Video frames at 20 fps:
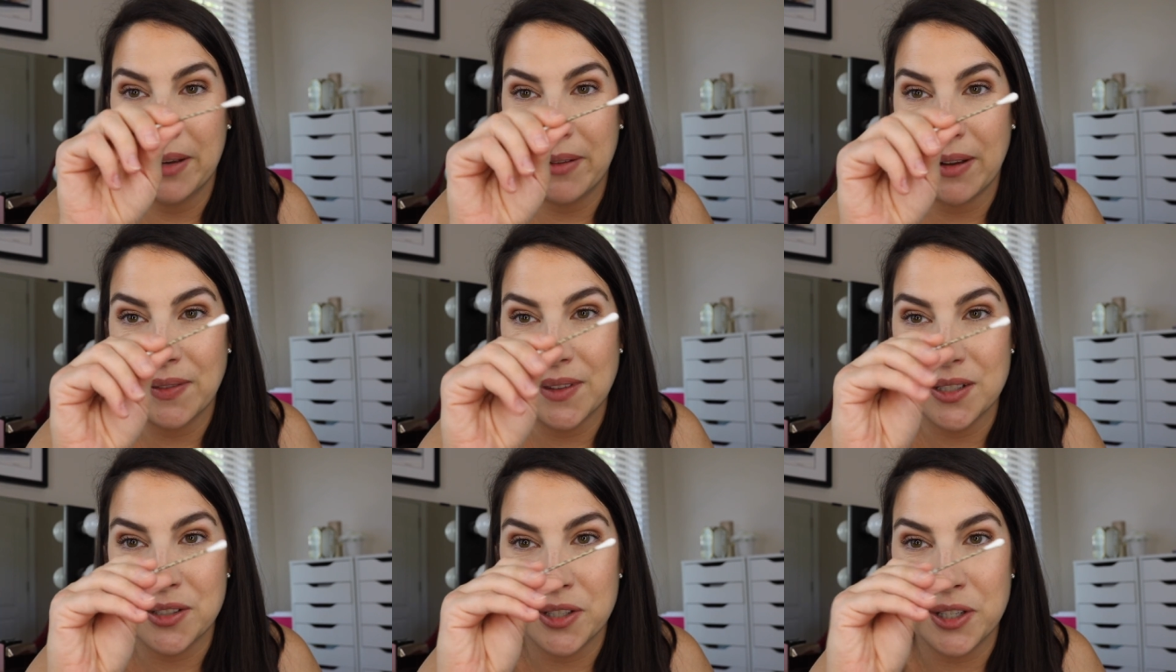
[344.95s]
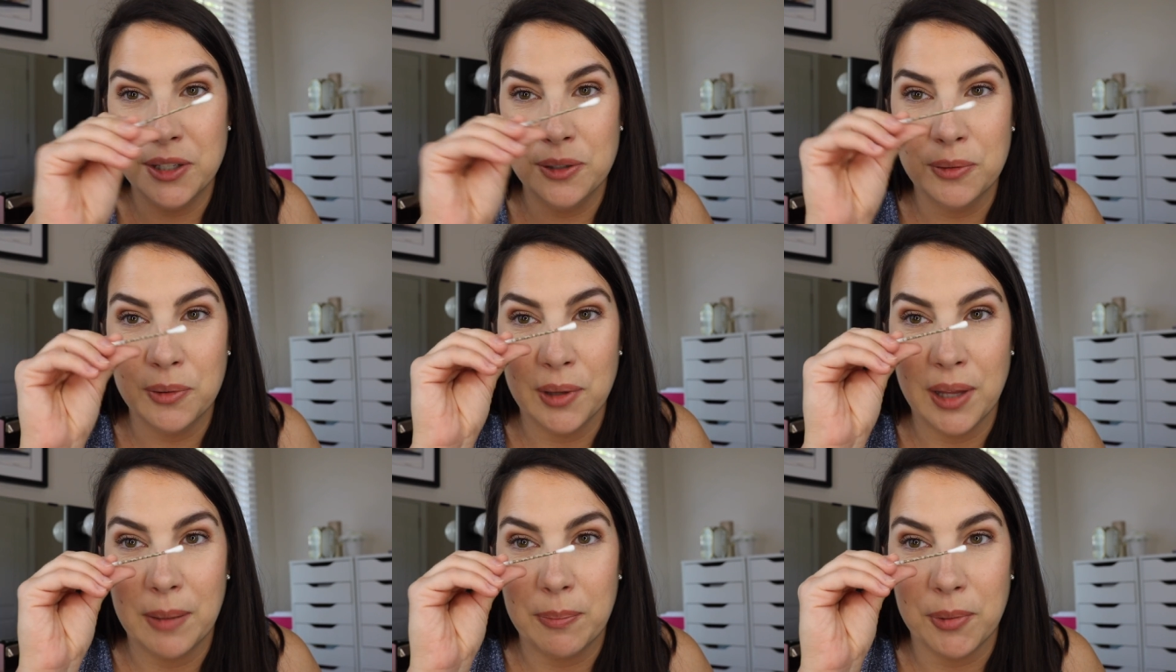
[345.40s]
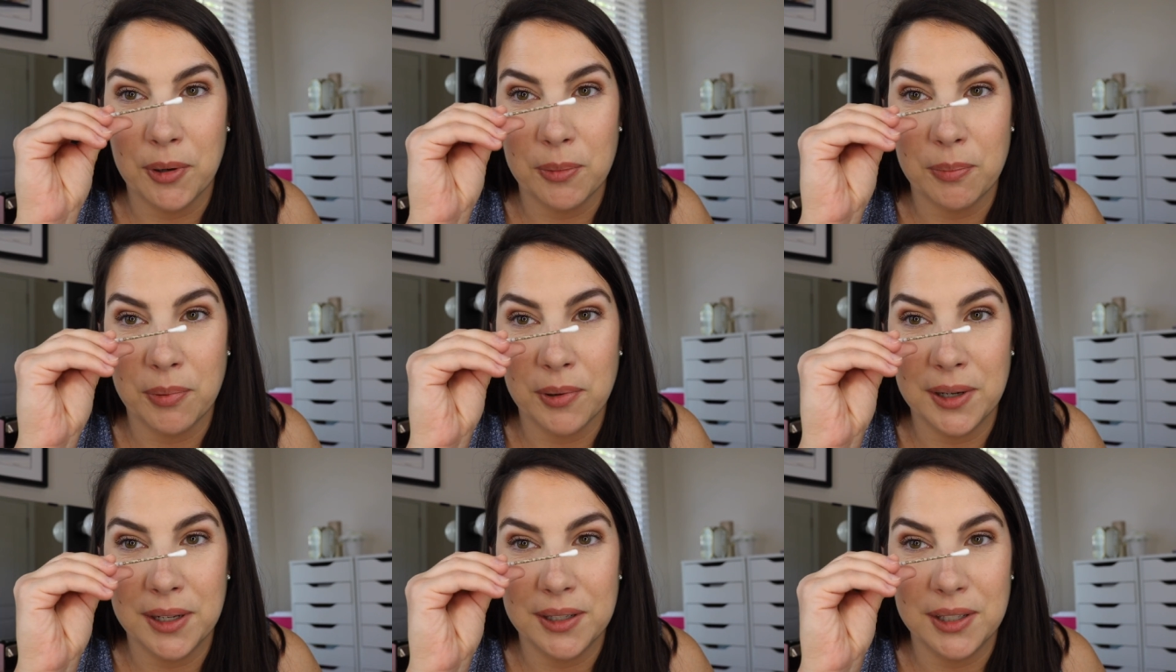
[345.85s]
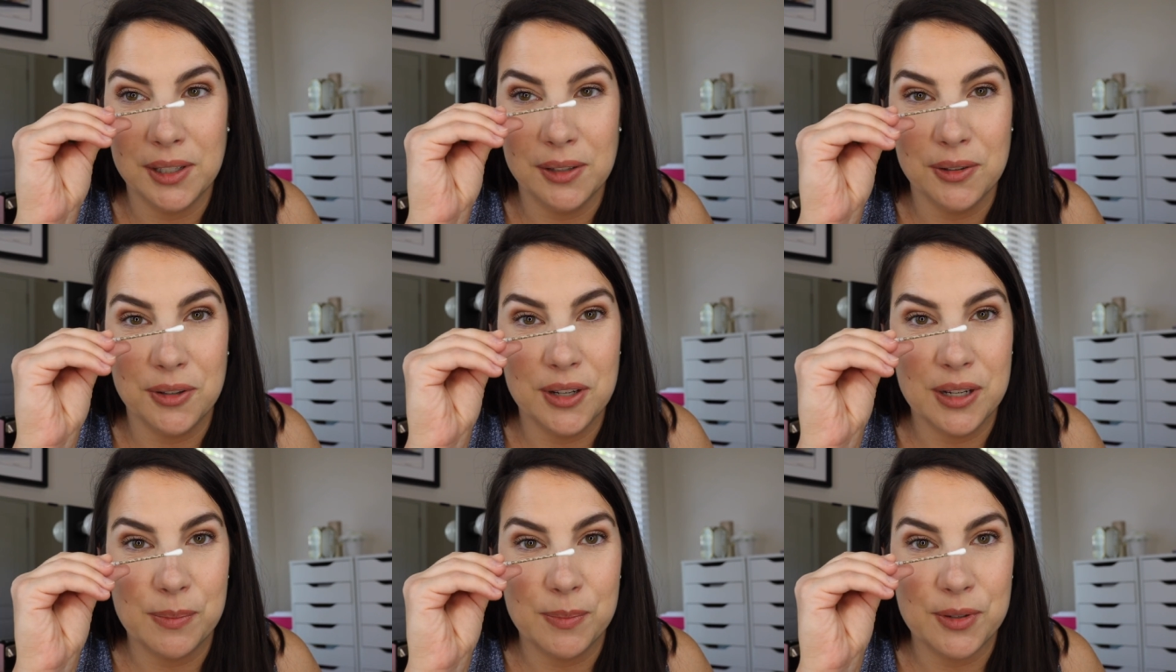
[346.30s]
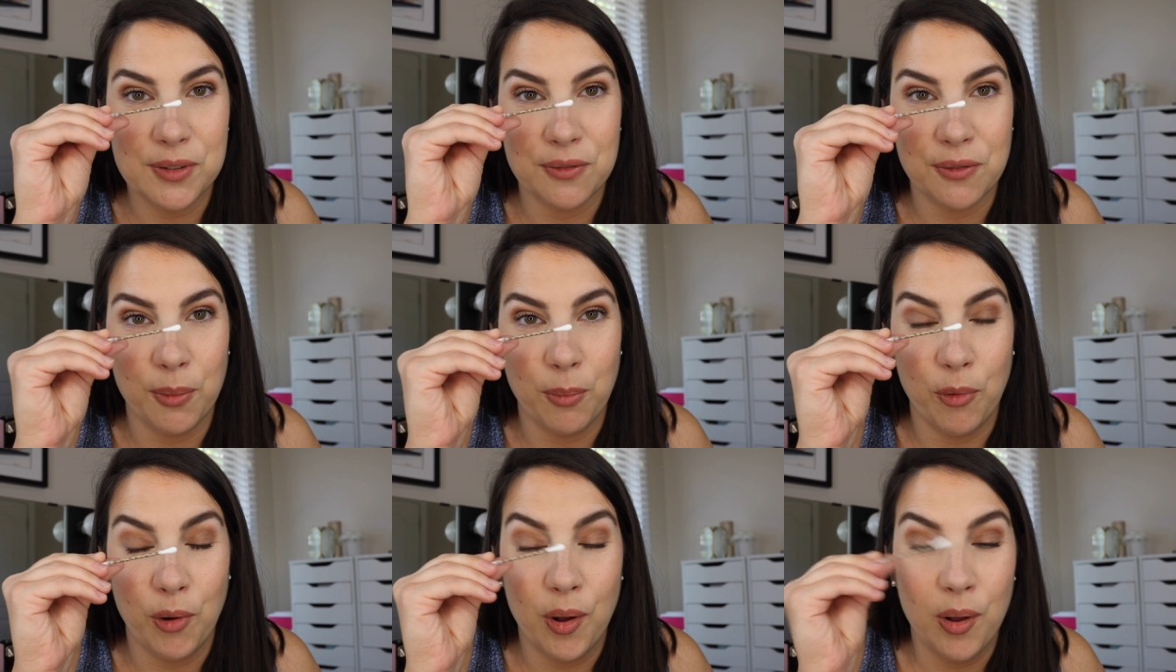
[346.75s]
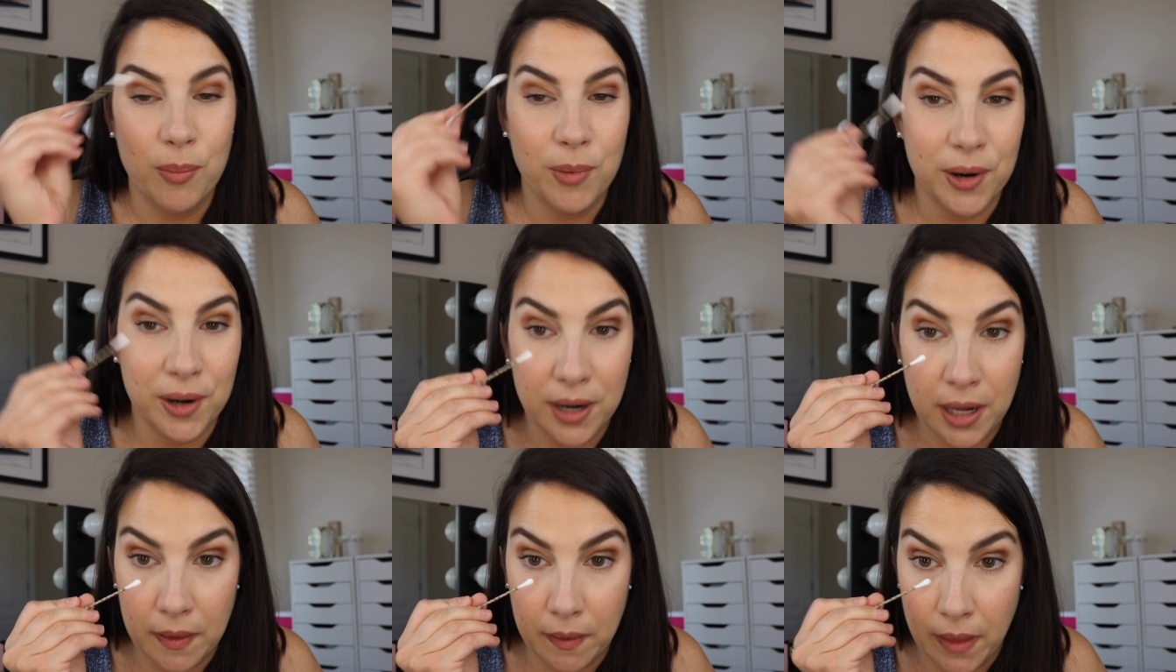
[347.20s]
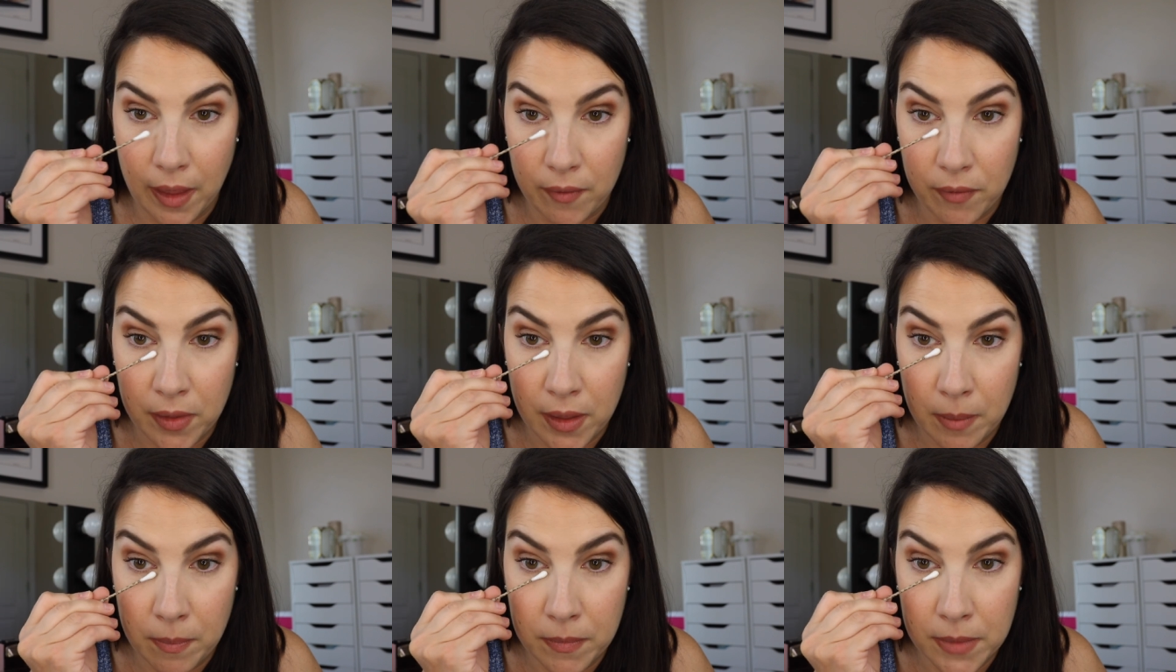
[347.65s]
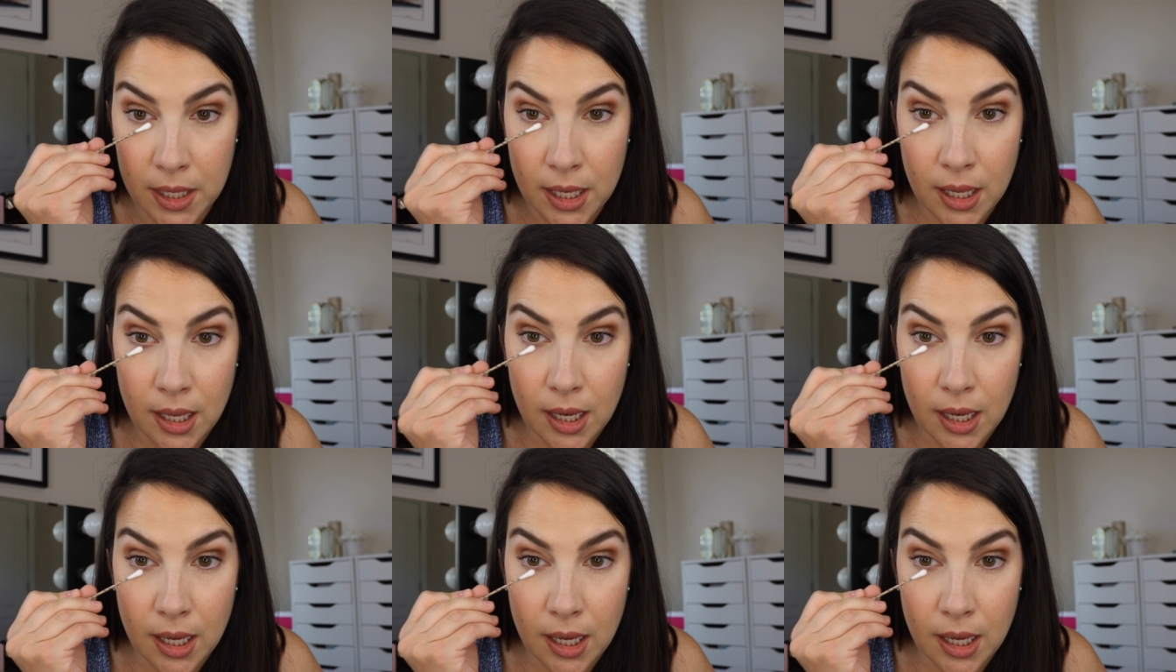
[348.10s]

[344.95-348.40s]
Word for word: I got these cute leopard print Q-tips from Walmart. I love them.